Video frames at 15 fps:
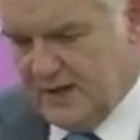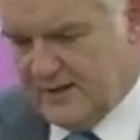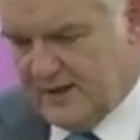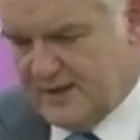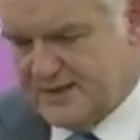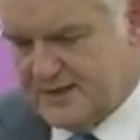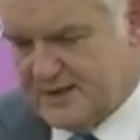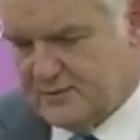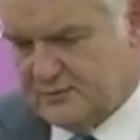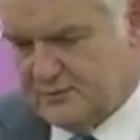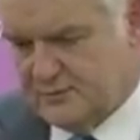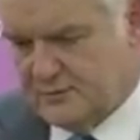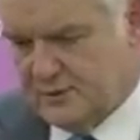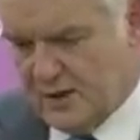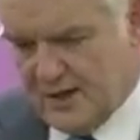and they said,
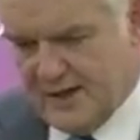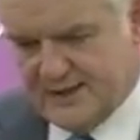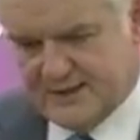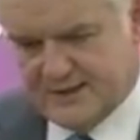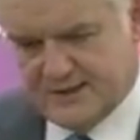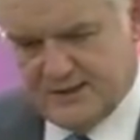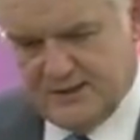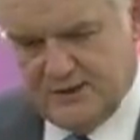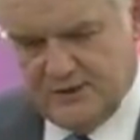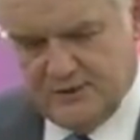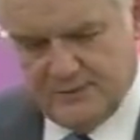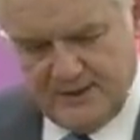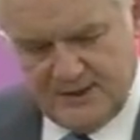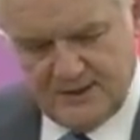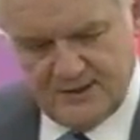right,
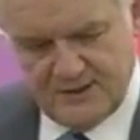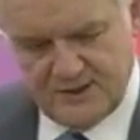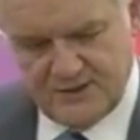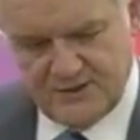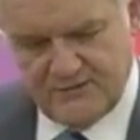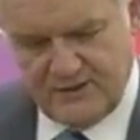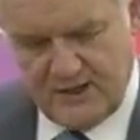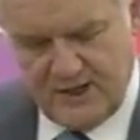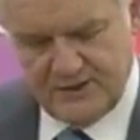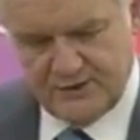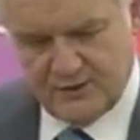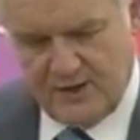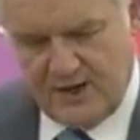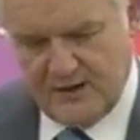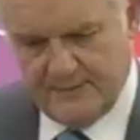you're making this fly
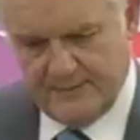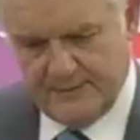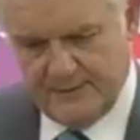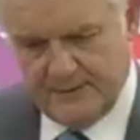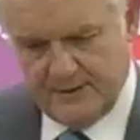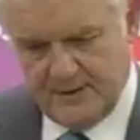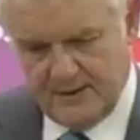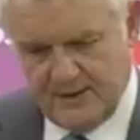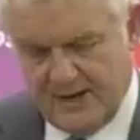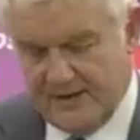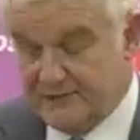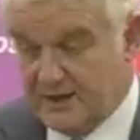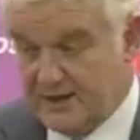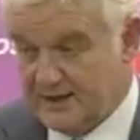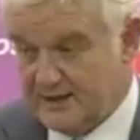trap.
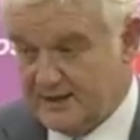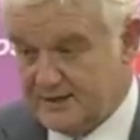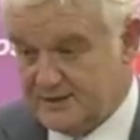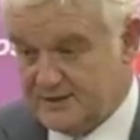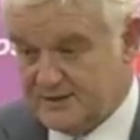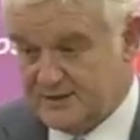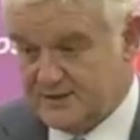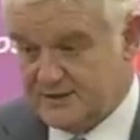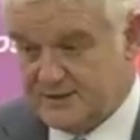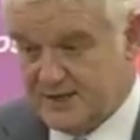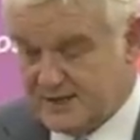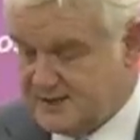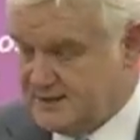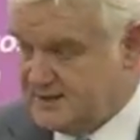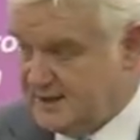Have you had it
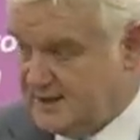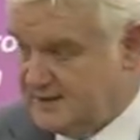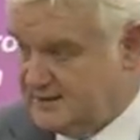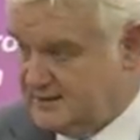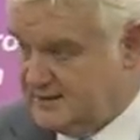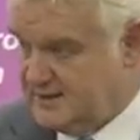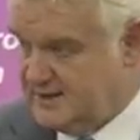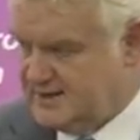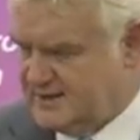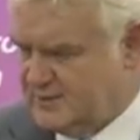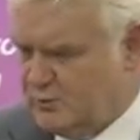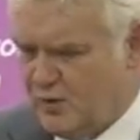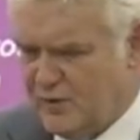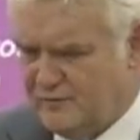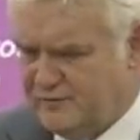tested? And he
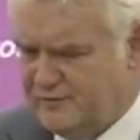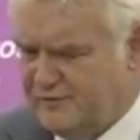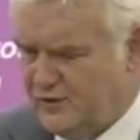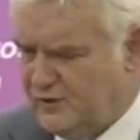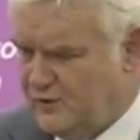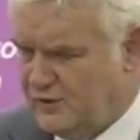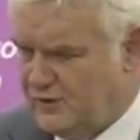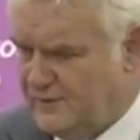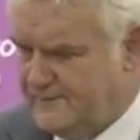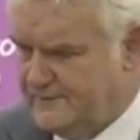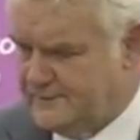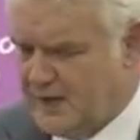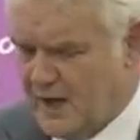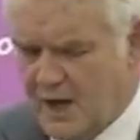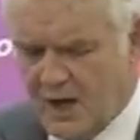said, what for?
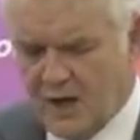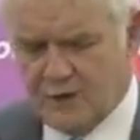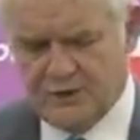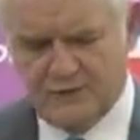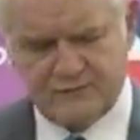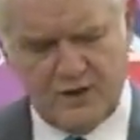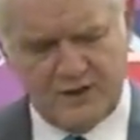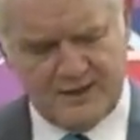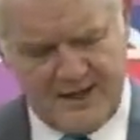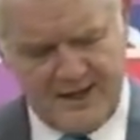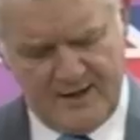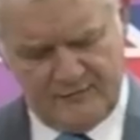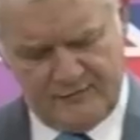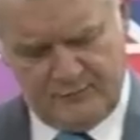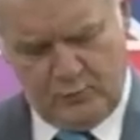Oh, you've got to
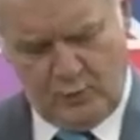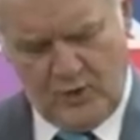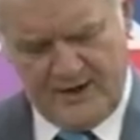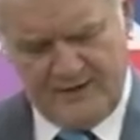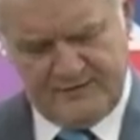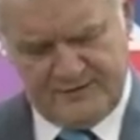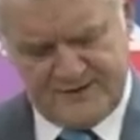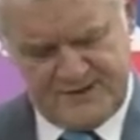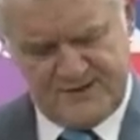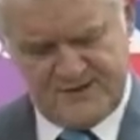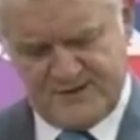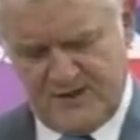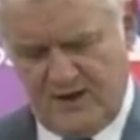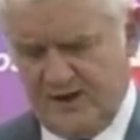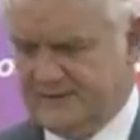have whatever's
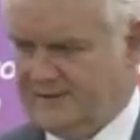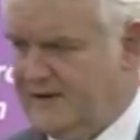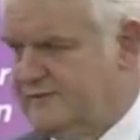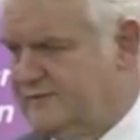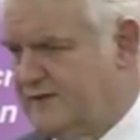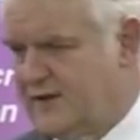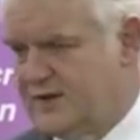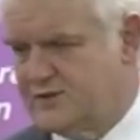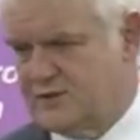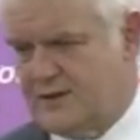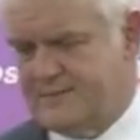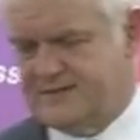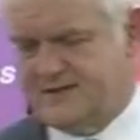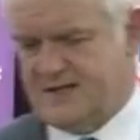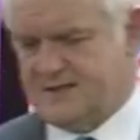inside that fly
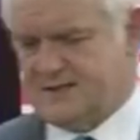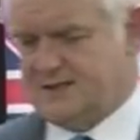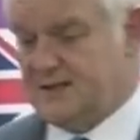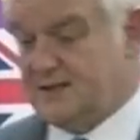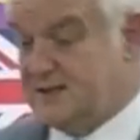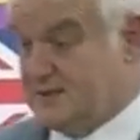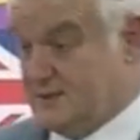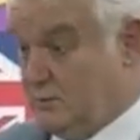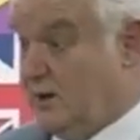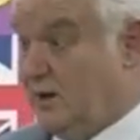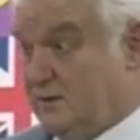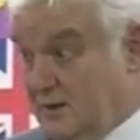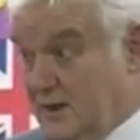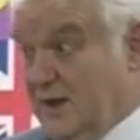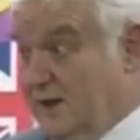trap tested. And he said,
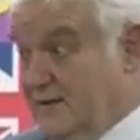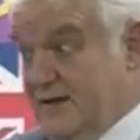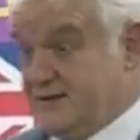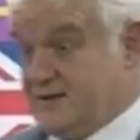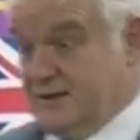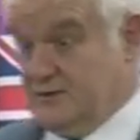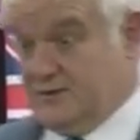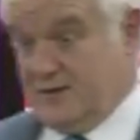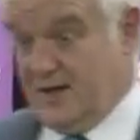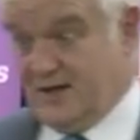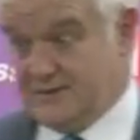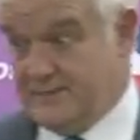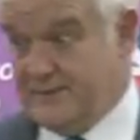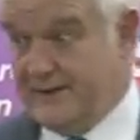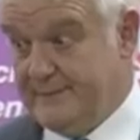well, that's okay,
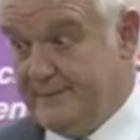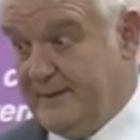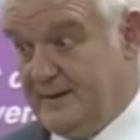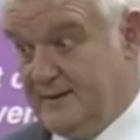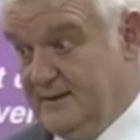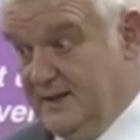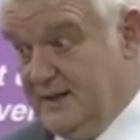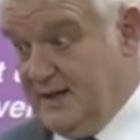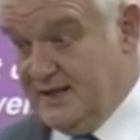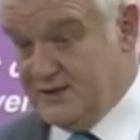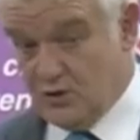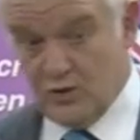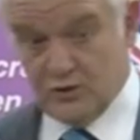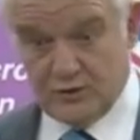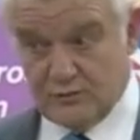it's pepper.
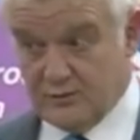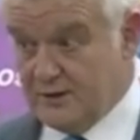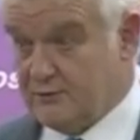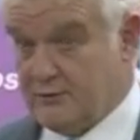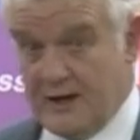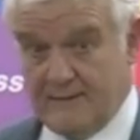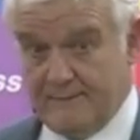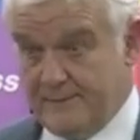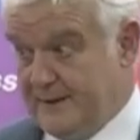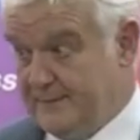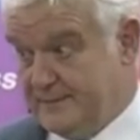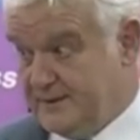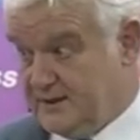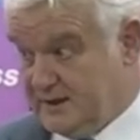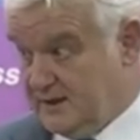It's ordinary ground
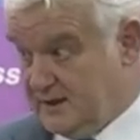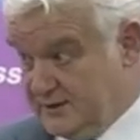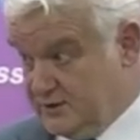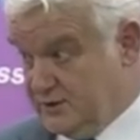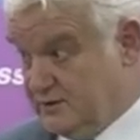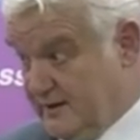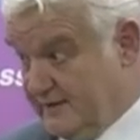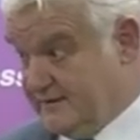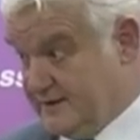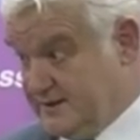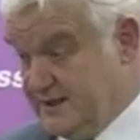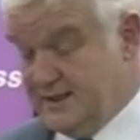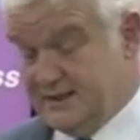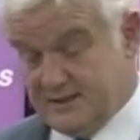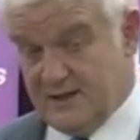pepper, the kind you have at
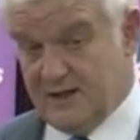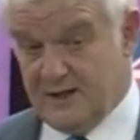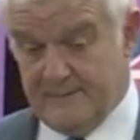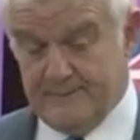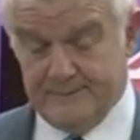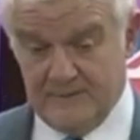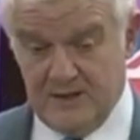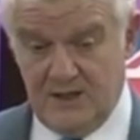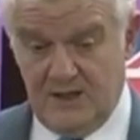tea time.